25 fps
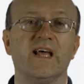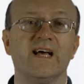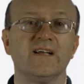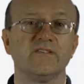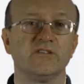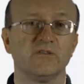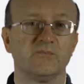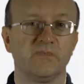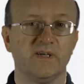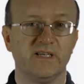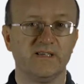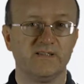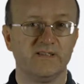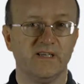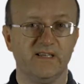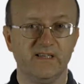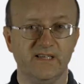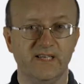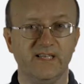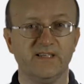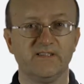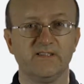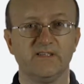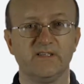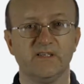Algebraic
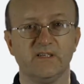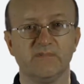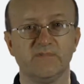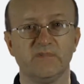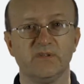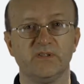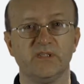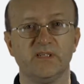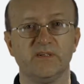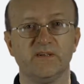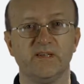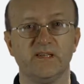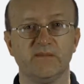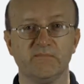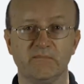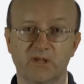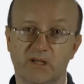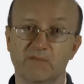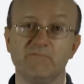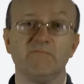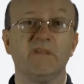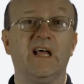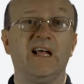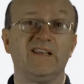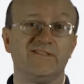Techniques in Number Theory,
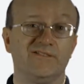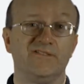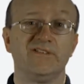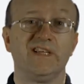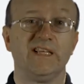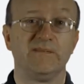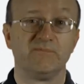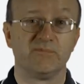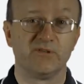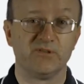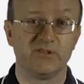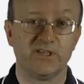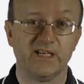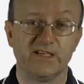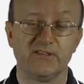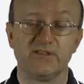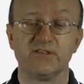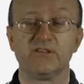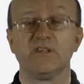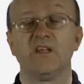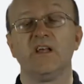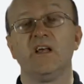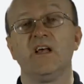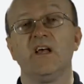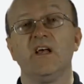as the name suggests,